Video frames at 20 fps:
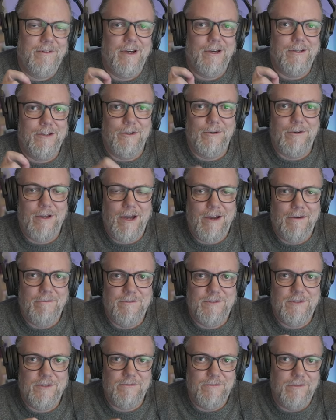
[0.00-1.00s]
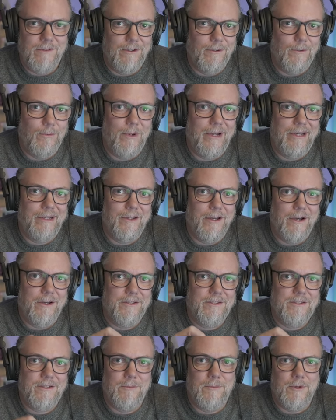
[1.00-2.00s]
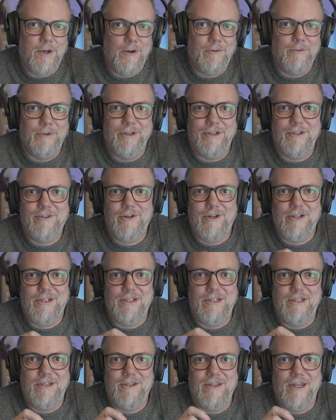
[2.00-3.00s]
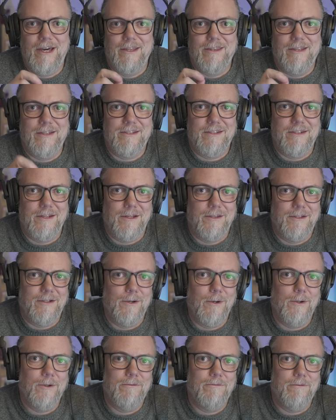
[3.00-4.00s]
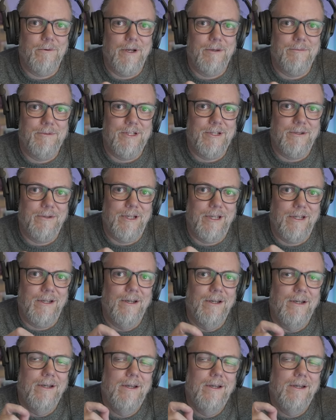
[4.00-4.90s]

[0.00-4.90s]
I don't have severe weight loss. I'm not really trying to do that. That's not the goal of what I'm doing.